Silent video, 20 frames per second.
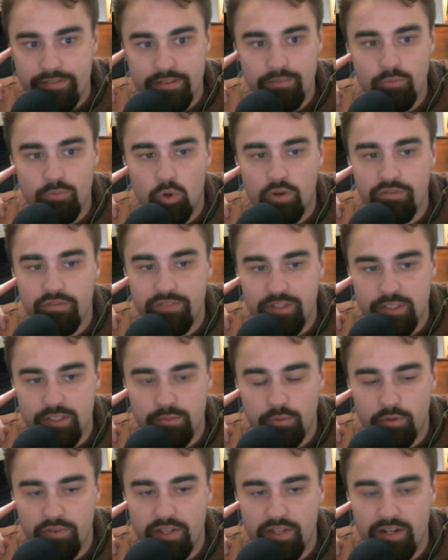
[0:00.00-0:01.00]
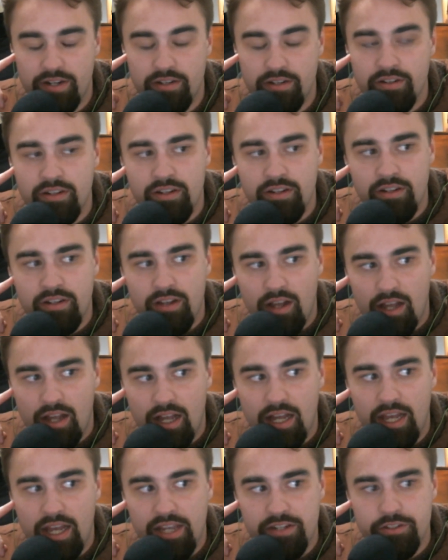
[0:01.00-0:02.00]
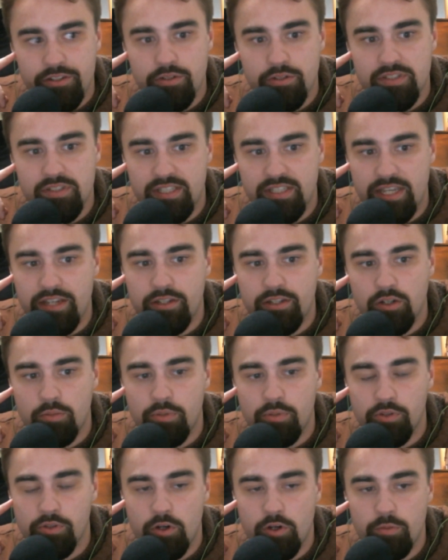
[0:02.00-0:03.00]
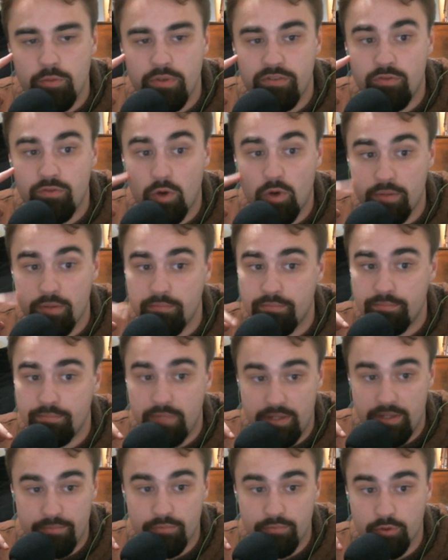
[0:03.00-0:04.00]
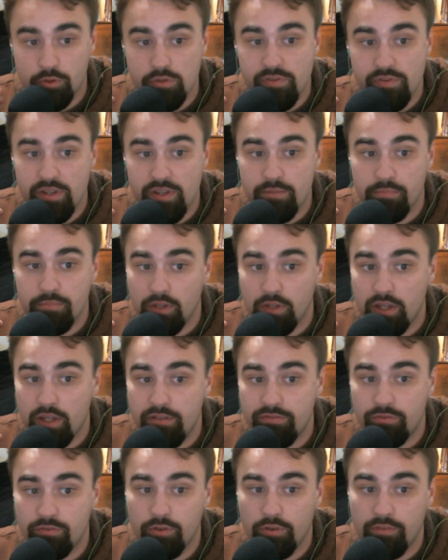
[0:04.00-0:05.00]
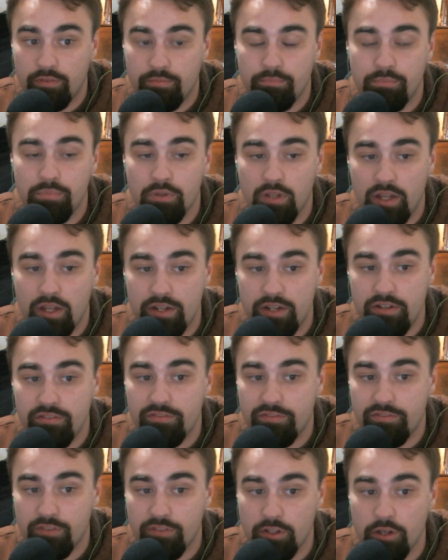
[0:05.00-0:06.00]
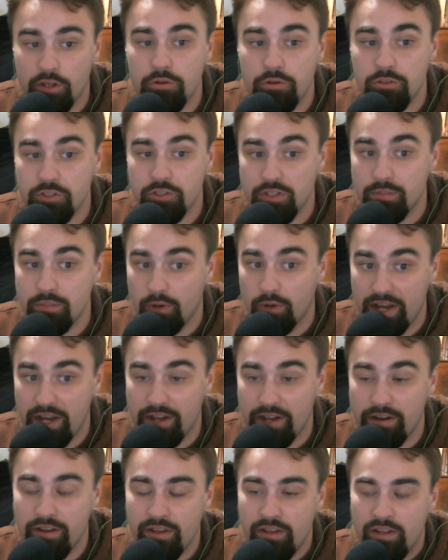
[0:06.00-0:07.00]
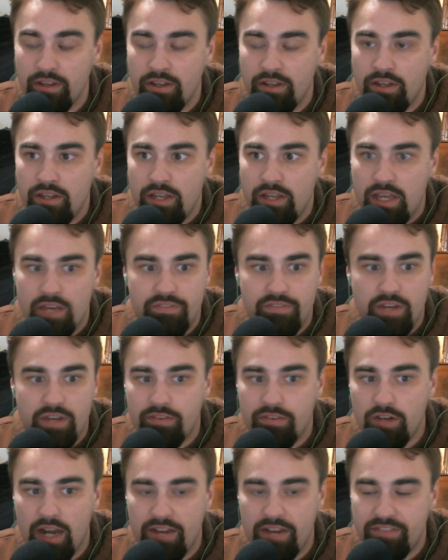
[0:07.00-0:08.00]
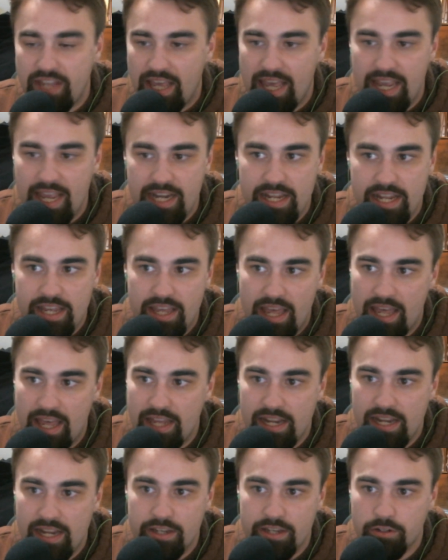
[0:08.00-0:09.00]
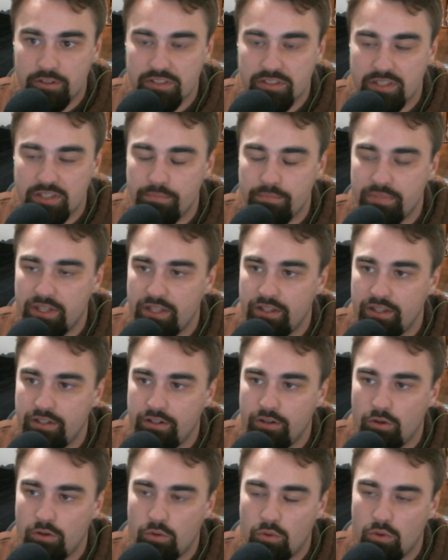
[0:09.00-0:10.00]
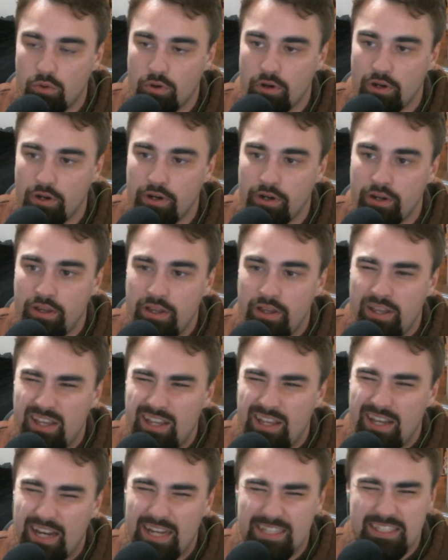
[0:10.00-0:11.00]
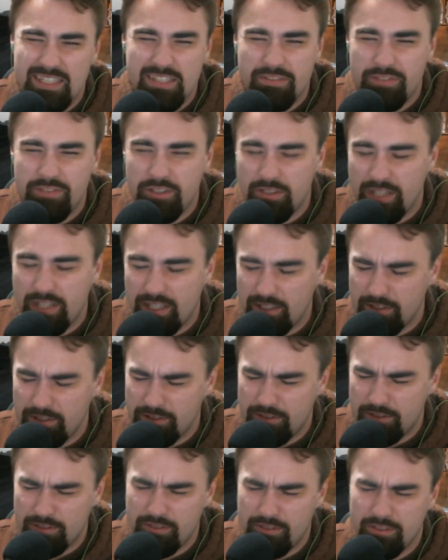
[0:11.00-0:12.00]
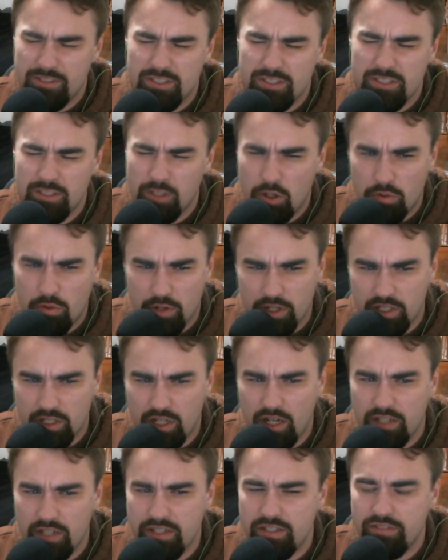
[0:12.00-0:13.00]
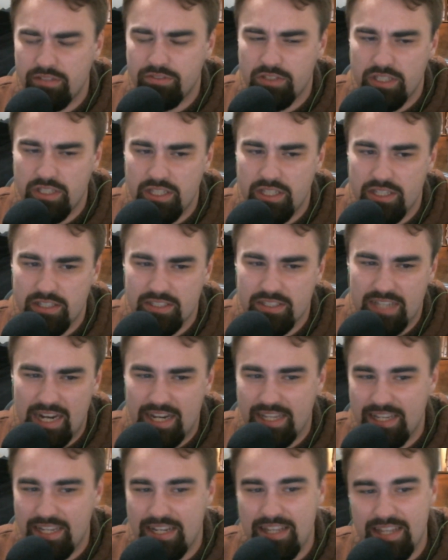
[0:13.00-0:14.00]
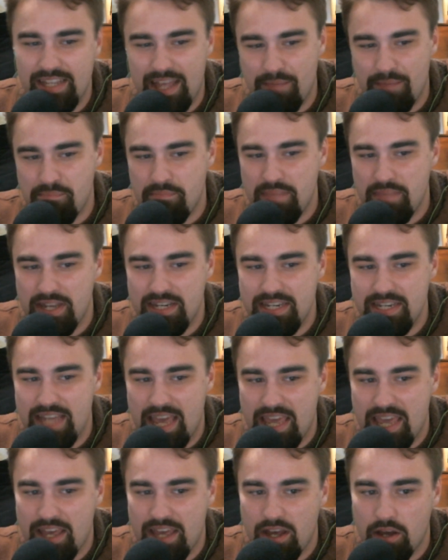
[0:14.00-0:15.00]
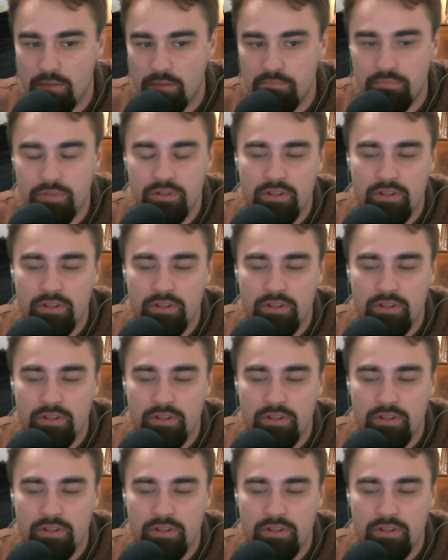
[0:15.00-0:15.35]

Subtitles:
more visible than high-dose ginkgo biloba for improving blood flow to the brain. If I ever have a headache or something, or I just feel like a little slower cognitively, it's kind of getting that midday hump,